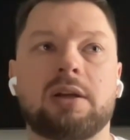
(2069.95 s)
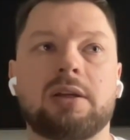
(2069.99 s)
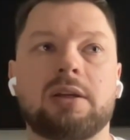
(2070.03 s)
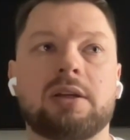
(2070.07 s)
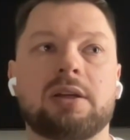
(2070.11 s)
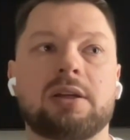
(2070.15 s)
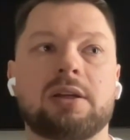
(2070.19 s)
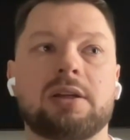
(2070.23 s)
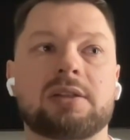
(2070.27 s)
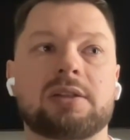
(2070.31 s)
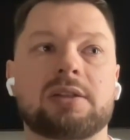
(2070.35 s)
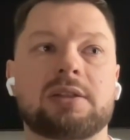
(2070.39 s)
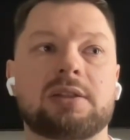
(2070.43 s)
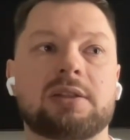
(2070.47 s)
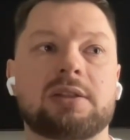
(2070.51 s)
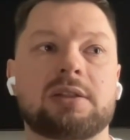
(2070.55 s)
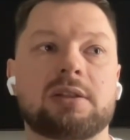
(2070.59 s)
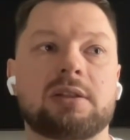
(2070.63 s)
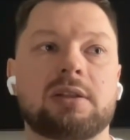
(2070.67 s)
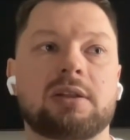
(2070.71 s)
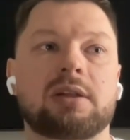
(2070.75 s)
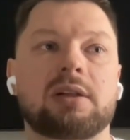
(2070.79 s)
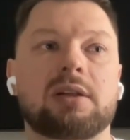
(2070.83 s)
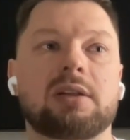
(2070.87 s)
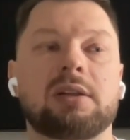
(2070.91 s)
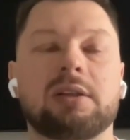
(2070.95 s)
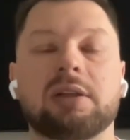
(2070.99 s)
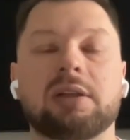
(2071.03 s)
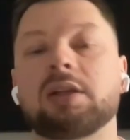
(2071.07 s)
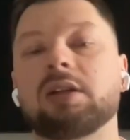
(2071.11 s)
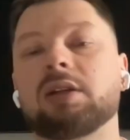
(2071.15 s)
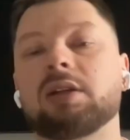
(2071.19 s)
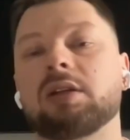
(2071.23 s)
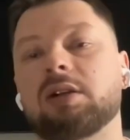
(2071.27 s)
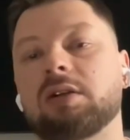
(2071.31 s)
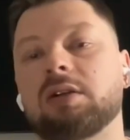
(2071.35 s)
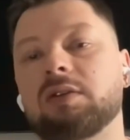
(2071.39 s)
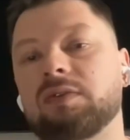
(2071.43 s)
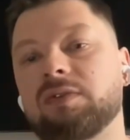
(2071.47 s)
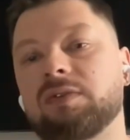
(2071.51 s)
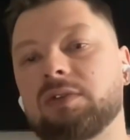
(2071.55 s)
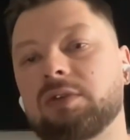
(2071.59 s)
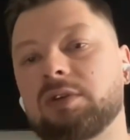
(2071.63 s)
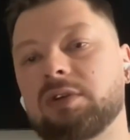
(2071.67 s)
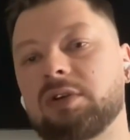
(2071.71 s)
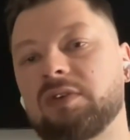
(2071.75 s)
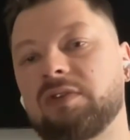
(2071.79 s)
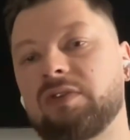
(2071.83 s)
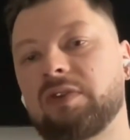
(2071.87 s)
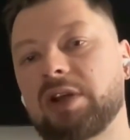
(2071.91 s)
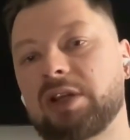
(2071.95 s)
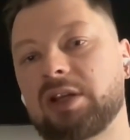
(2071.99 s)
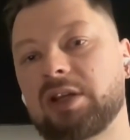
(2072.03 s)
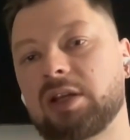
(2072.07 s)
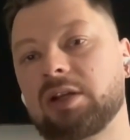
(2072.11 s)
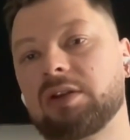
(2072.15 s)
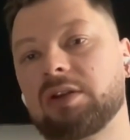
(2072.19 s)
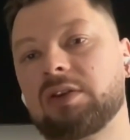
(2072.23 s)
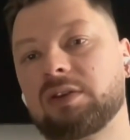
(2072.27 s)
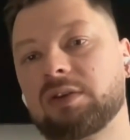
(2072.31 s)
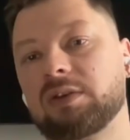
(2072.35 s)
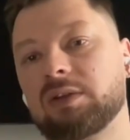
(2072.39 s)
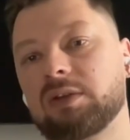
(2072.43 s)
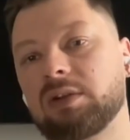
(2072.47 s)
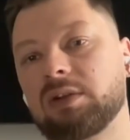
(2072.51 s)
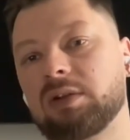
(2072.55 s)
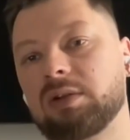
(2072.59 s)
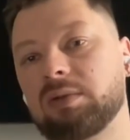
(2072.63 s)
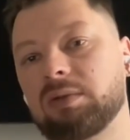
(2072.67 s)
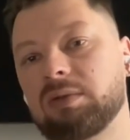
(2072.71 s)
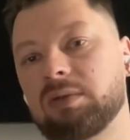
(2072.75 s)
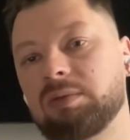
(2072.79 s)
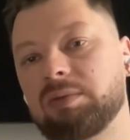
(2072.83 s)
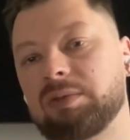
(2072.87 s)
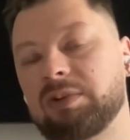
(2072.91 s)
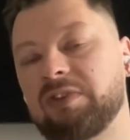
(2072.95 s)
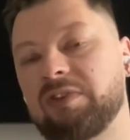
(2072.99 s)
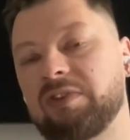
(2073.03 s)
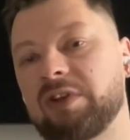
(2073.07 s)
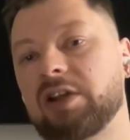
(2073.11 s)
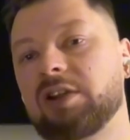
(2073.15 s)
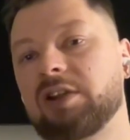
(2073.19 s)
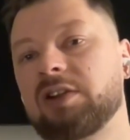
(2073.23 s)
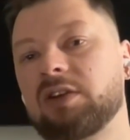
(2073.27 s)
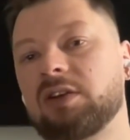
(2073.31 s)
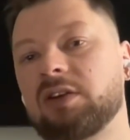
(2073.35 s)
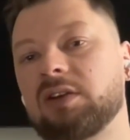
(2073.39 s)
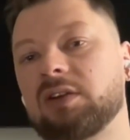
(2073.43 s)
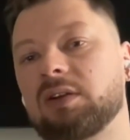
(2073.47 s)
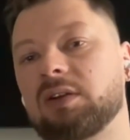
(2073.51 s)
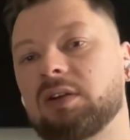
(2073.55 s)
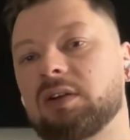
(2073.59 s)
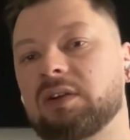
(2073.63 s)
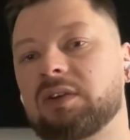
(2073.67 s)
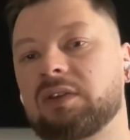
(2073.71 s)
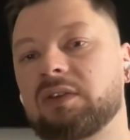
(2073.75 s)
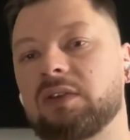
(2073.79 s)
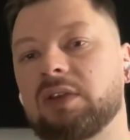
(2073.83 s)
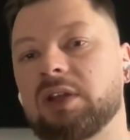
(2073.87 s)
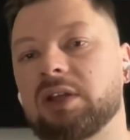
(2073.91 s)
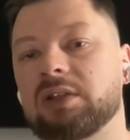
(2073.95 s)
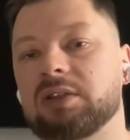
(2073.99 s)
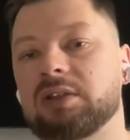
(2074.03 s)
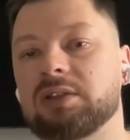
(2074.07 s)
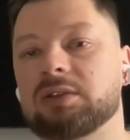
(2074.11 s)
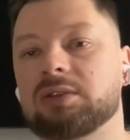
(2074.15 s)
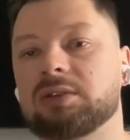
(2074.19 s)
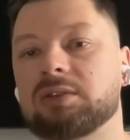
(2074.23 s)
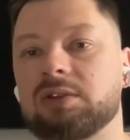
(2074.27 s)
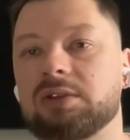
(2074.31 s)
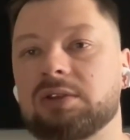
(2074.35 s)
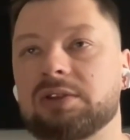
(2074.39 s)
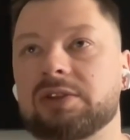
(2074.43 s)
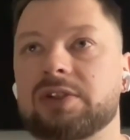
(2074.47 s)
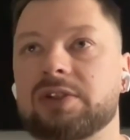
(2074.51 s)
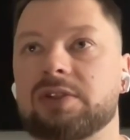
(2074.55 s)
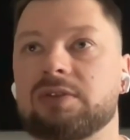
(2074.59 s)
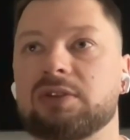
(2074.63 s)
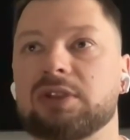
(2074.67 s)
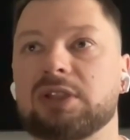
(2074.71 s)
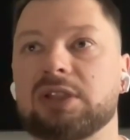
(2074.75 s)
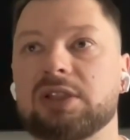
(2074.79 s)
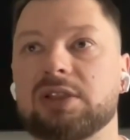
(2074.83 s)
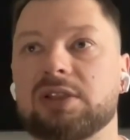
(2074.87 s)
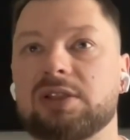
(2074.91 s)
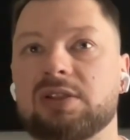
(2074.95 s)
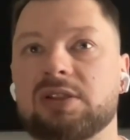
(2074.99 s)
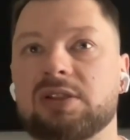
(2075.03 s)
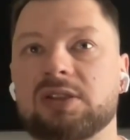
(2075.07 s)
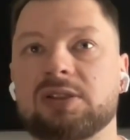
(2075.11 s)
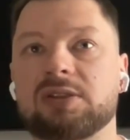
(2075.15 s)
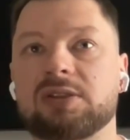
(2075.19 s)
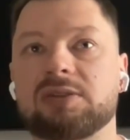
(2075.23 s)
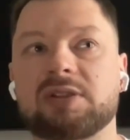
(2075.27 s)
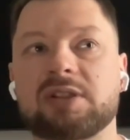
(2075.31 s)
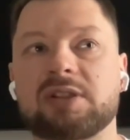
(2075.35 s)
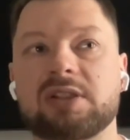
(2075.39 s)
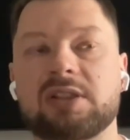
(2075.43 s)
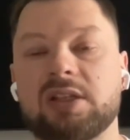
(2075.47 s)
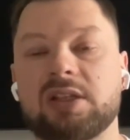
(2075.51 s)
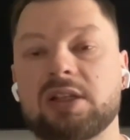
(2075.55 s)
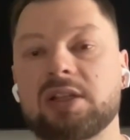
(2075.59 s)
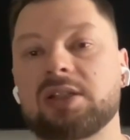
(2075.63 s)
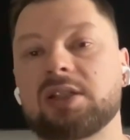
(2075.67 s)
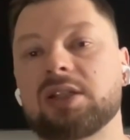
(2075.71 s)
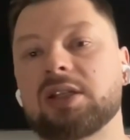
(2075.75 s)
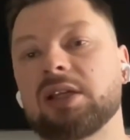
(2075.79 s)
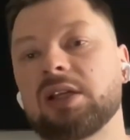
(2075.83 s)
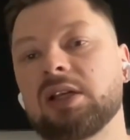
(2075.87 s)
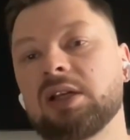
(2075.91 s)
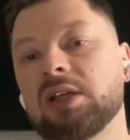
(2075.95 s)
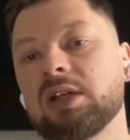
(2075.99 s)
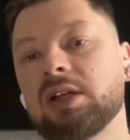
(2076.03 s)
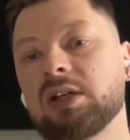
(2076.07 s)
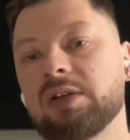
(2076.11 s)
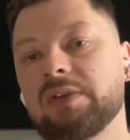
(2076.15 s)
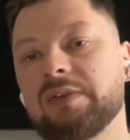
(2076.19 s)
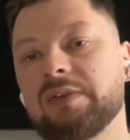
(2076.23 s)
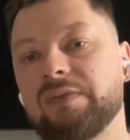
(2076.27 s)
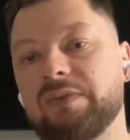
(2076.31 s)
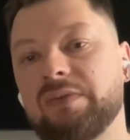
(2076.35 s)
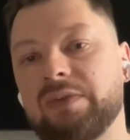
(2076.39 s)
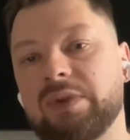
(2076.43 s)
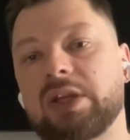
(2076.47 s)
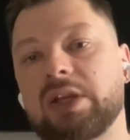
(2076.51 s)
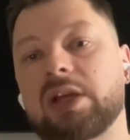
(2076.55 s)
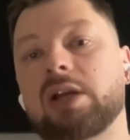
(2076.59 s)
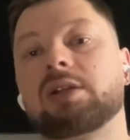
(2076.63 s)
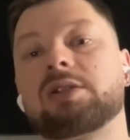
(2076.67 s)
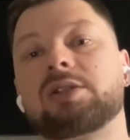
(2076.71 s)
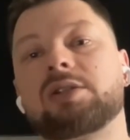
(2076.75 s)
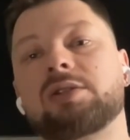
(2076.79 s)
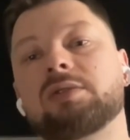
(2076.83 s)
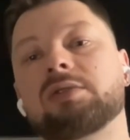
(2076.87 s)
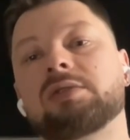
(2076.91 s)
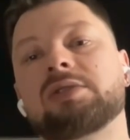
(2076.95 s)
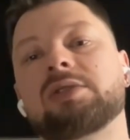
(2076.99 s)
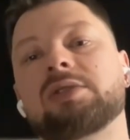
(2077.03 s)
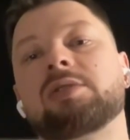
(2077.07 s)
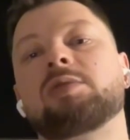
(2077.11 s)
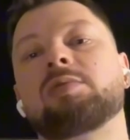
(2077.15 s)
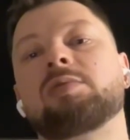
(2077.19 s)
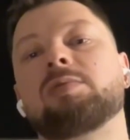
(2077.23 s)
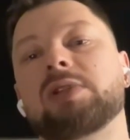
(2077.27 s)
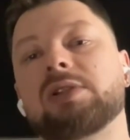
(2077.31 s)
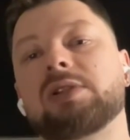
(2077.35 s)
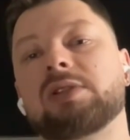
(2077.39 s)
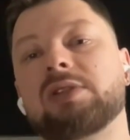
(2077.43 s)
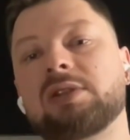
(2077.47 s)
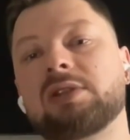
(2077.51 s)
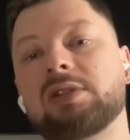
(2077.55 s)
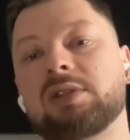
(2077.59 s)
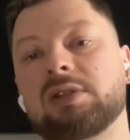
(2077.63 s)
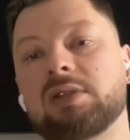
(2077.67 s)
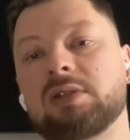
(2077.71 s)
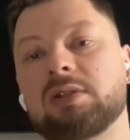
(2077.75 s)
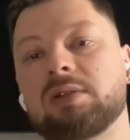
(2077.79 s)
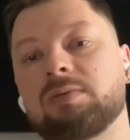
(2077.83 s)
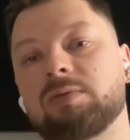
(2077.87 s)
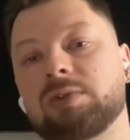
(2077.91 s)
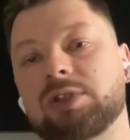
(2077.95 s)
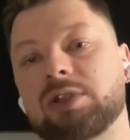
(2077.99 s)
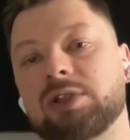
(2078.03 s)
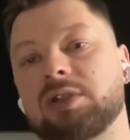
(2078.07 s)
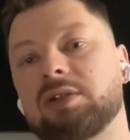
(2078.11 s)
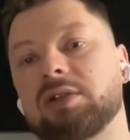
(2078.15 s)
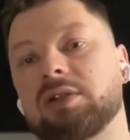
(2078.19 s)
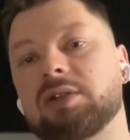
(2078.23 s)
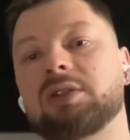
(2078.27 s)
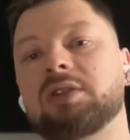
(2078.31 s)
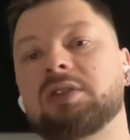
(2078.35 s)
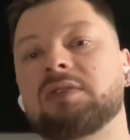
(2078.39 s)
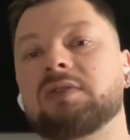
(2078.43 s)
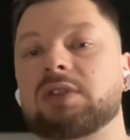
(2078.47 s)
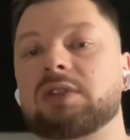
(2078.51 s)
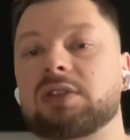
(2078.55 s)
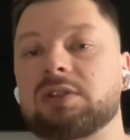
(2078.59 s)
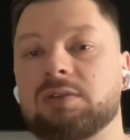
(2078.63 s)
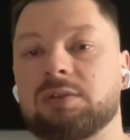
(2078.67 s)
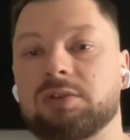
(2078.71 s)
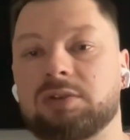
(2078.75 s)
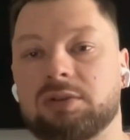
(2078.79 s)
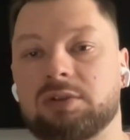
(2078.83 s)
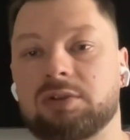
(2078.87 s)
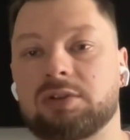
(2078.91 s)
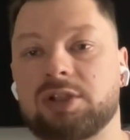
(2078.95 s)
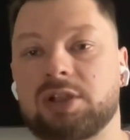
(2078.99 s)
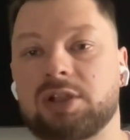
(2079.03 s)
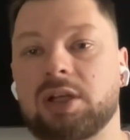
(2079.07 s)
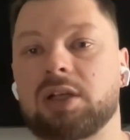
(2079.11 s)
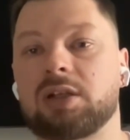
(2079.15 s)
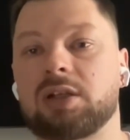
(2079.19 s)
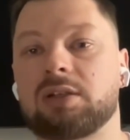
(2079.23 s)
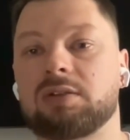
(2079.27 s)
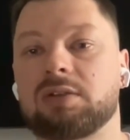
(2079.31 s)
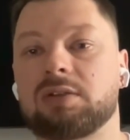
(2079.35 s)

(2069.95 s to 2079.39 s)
is clear for financial professionals, then you also need to study the actual documents, which are not even stored on chain.